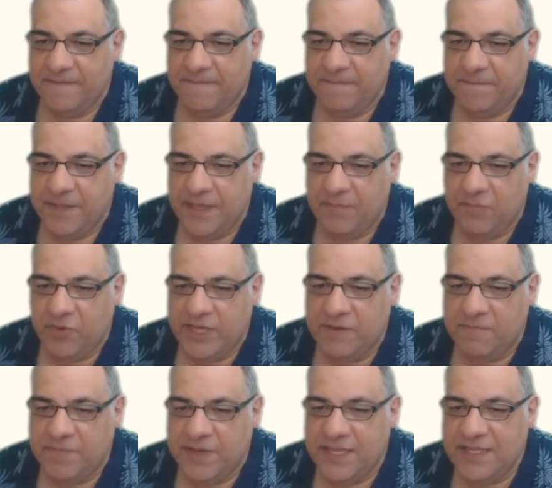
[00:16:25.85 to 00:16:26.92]
Yep, we can
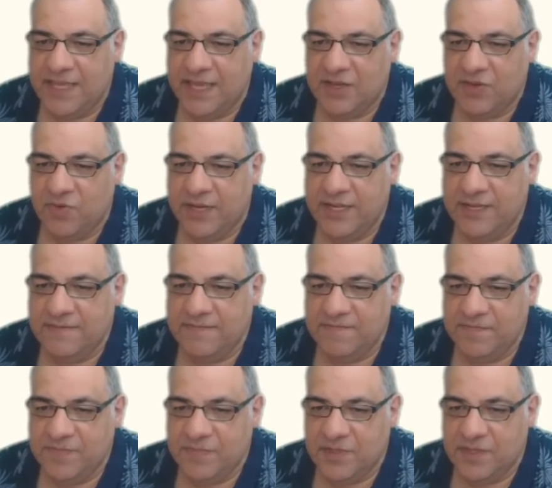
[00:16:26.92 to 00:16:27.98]
pin that queen.
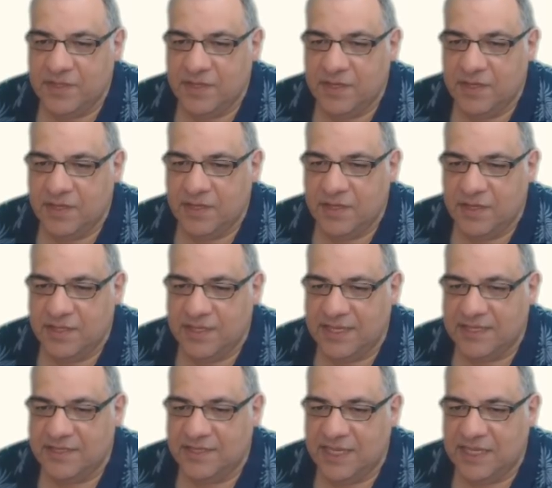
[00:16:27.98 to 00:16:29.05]
That's
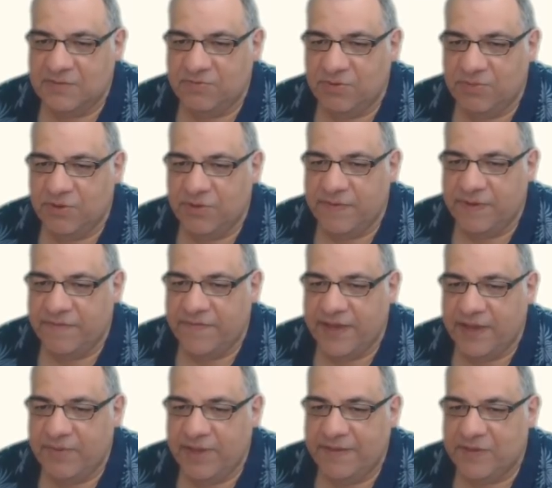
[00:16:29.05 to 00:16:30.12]
a desperate move, and in fact
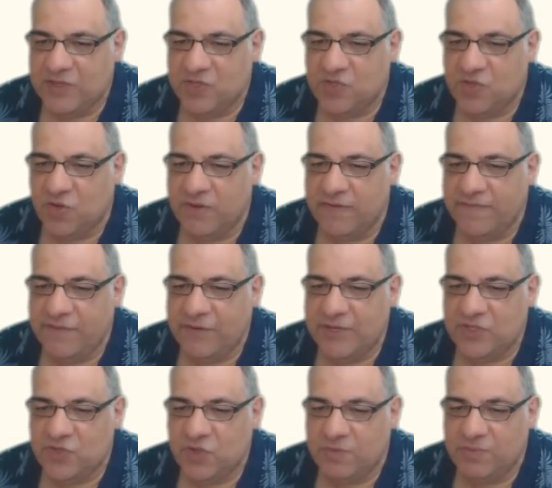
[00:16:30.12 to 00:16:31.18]
we have a strong, very
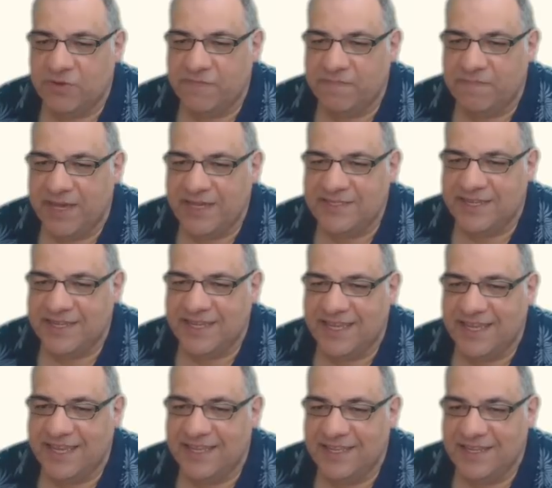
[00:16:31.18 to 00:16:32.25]
strong move mating
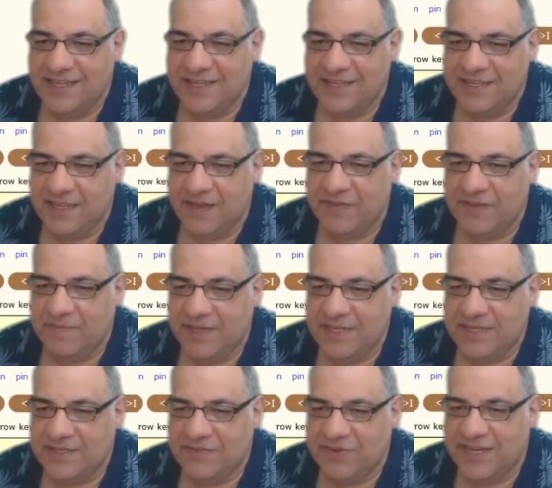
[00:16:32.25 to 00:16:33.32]
here. Nothing
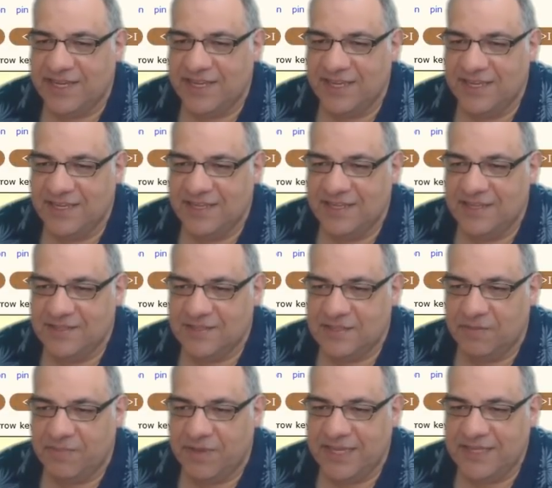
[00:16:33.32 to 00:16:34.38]
beats really the
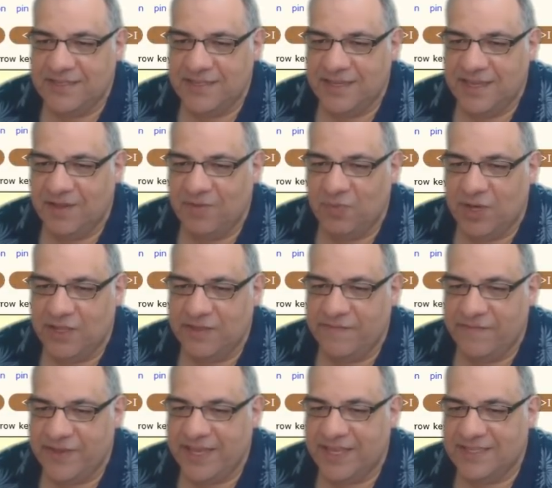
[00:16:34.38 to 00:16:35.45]
mate in one.
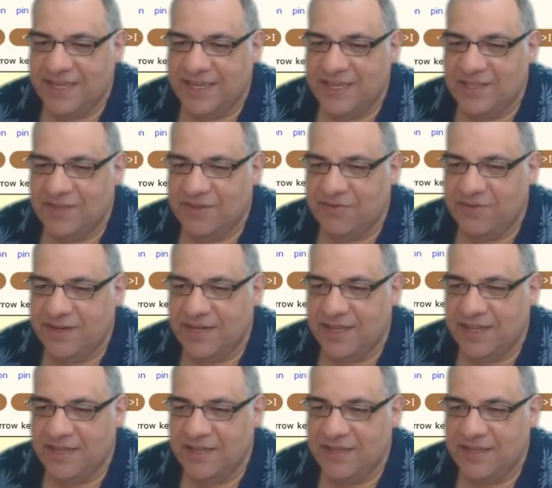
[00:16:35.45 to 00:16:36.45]
Forget taking the queen there.